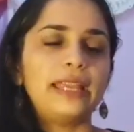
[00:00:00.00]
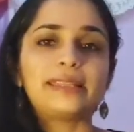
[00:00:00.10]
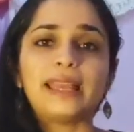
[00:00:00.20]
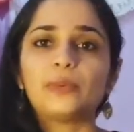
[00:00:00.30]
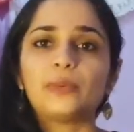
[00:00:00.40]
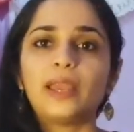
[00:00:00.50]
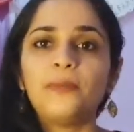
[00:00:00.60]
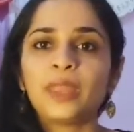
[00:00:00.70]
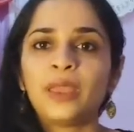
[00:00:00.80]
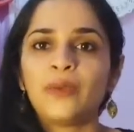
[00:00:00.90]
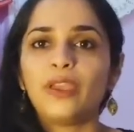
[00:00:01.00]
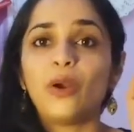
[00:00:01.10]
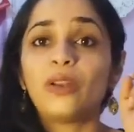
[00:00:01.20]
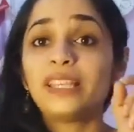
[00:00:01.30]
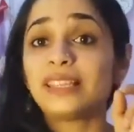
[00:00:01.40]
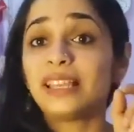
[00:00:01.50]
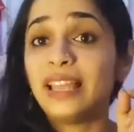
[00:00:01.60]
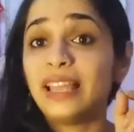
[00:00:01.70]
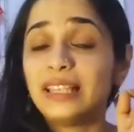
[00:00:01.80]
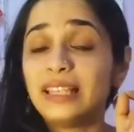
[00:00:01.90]
That's why we always tell,
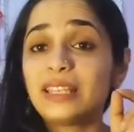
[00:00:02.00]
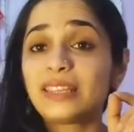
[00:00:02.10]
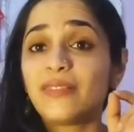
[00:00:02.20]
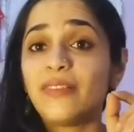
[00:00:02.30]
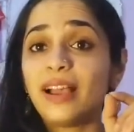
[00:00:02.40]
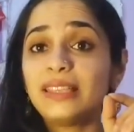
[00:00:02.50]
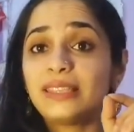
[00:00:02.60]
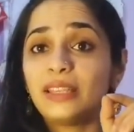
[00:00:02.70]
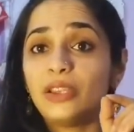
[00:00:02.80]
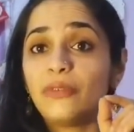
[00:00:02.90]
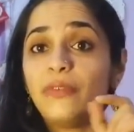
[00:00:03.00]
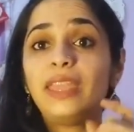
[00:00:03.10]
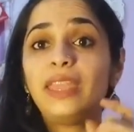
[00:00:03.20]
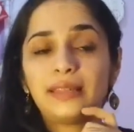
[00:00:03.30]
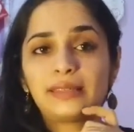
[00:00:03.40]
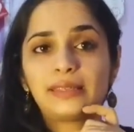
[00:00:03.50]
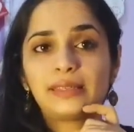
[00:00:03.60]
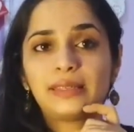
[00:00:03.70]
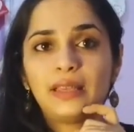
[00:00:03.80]
just revise in your weekends.